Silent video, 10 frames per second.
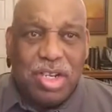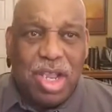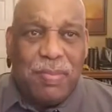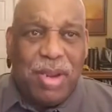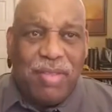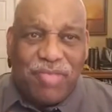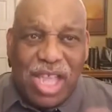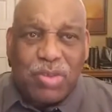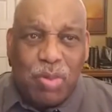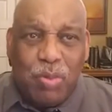I mean,
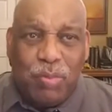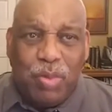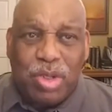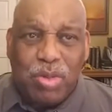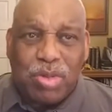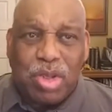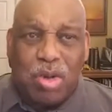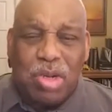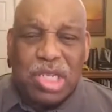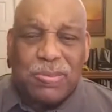that's what we've reduced the
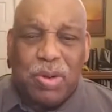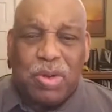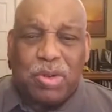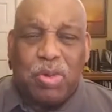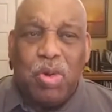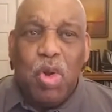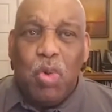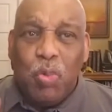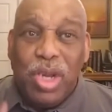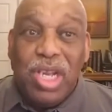Holy Spirit to.
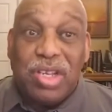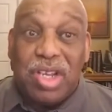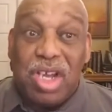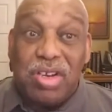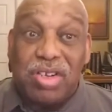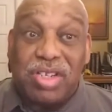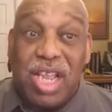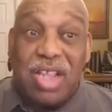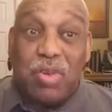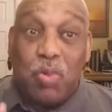We need to
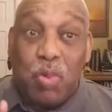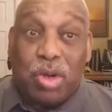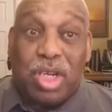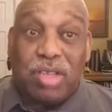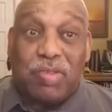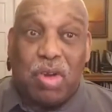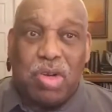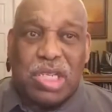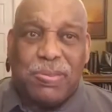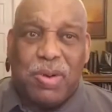understand the workings of the
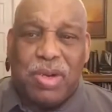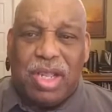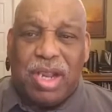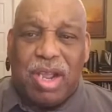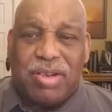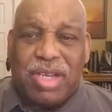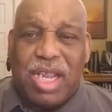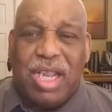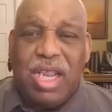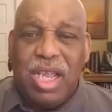Holy Spirit in our
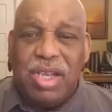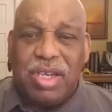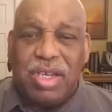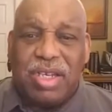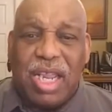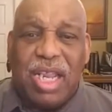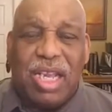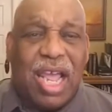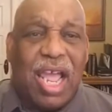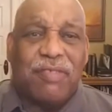day to day
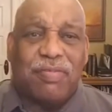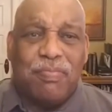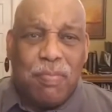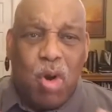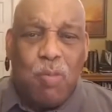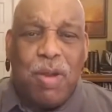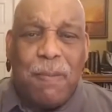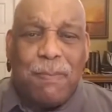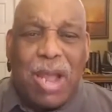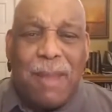lives, moment
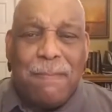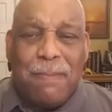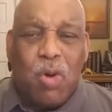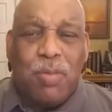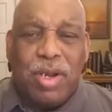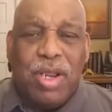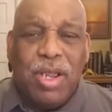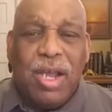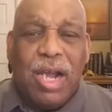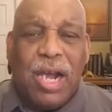by moment.
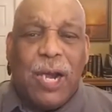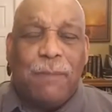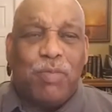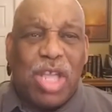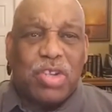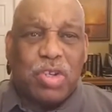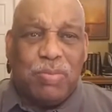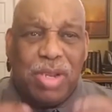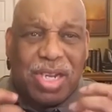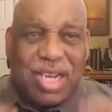Uh, that should
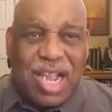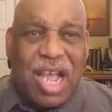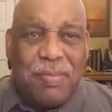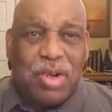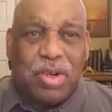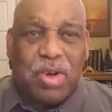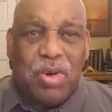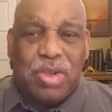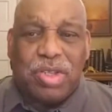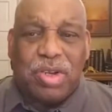be a common
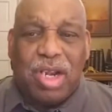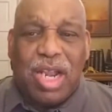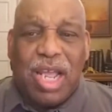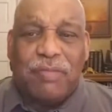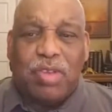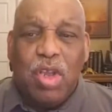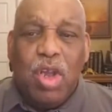occurrence in our lives.